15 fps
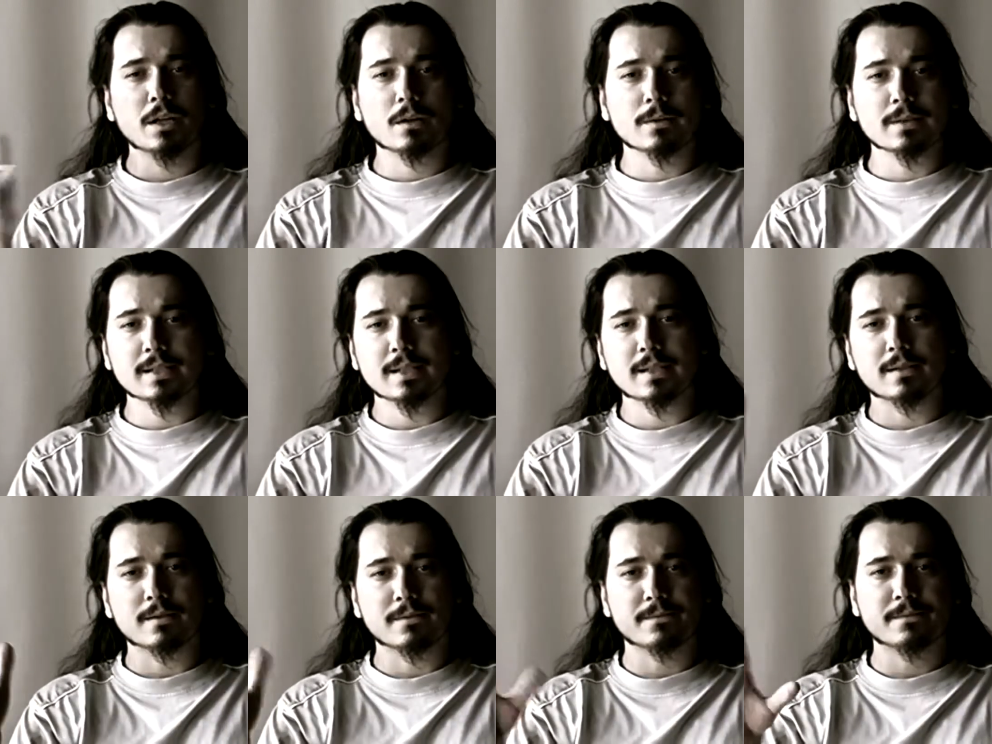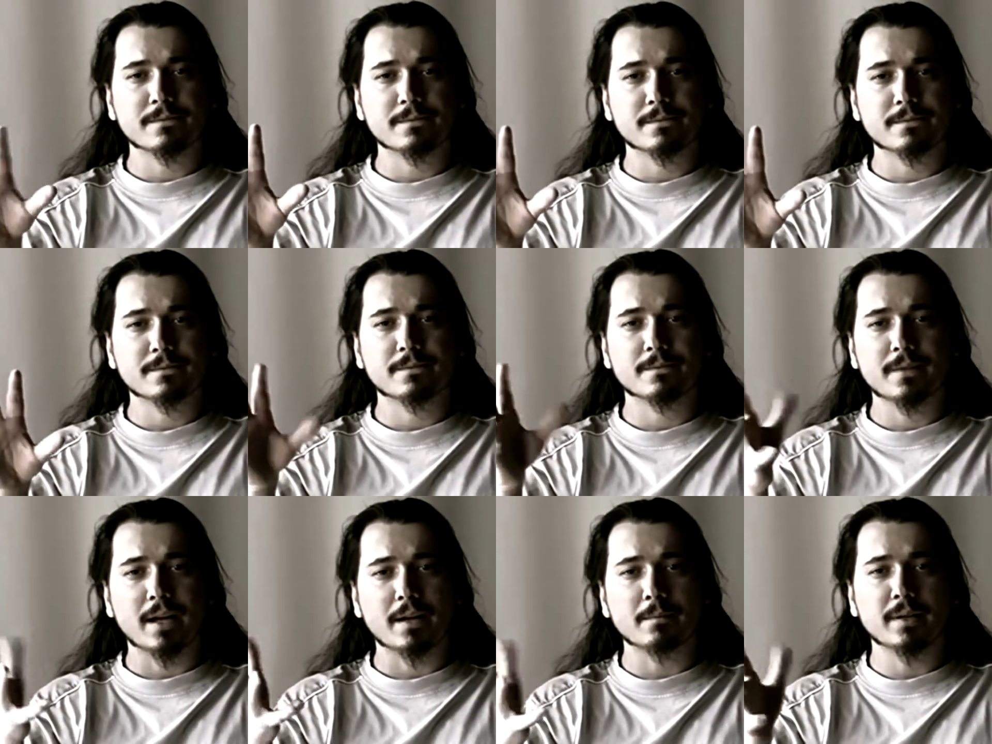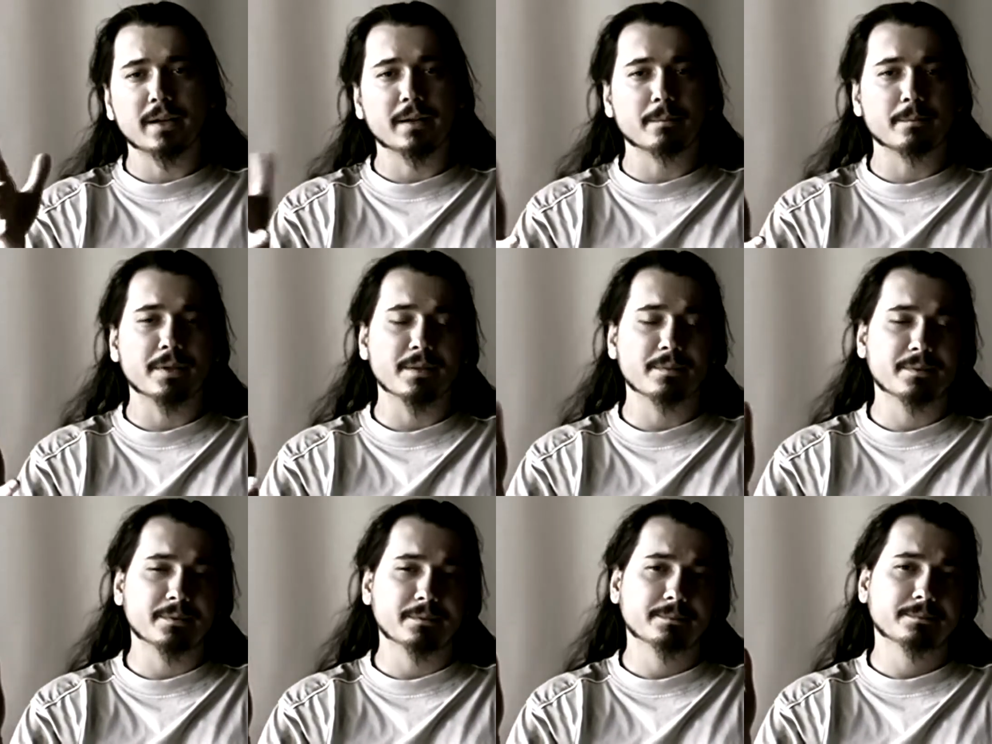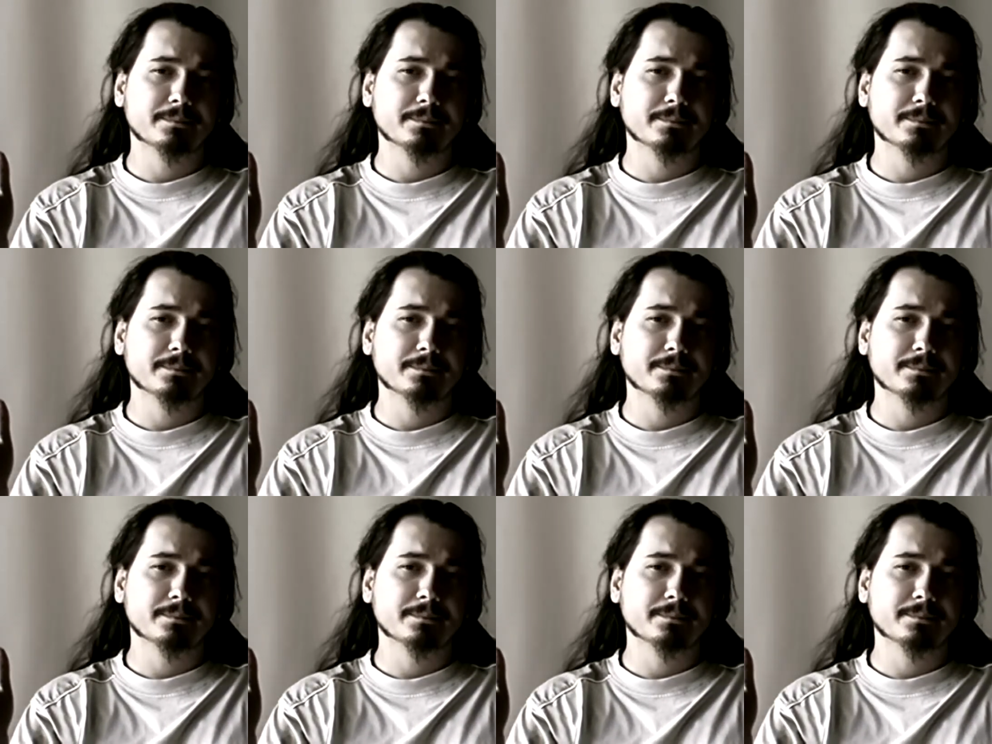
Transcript: consists of 10 million people.